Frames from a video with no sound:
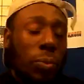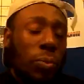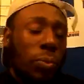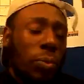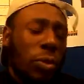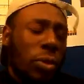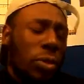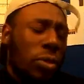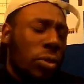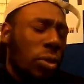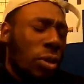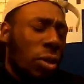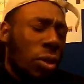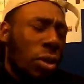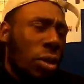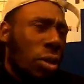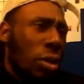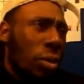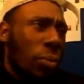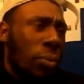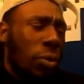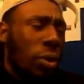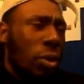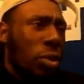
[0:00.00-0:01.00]
It's
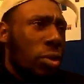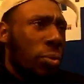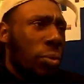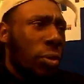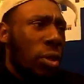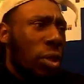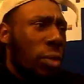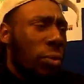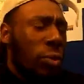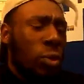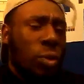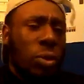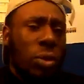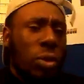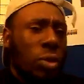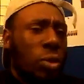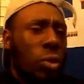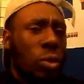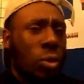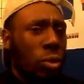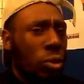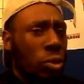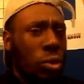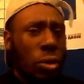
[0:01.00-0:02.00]
approximately between
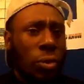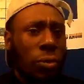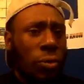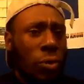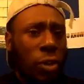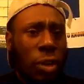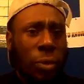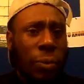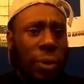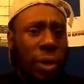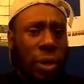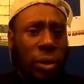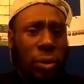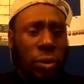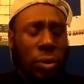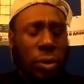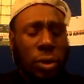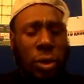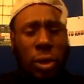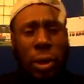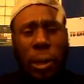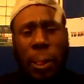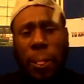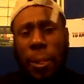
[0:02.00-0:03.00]
£205
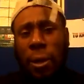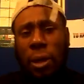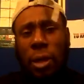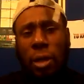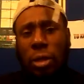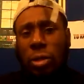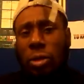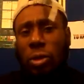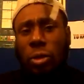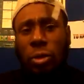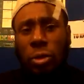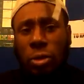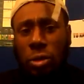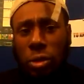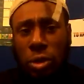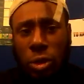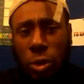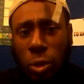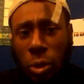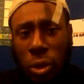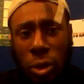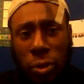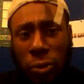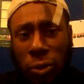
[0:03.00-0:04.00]
and
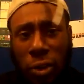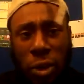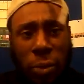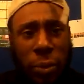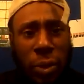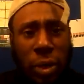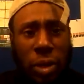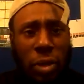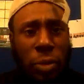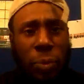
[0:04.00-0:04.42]
£225.